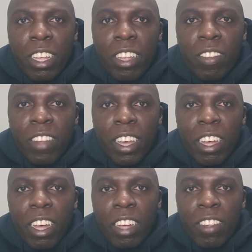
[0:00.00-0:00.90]

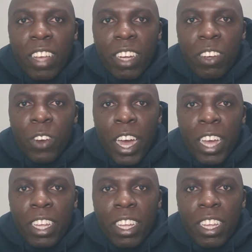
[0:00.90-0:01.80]
second
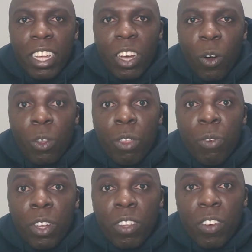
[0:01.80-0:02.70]
try, or the
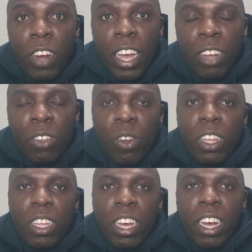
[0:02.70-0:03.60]
first try actually.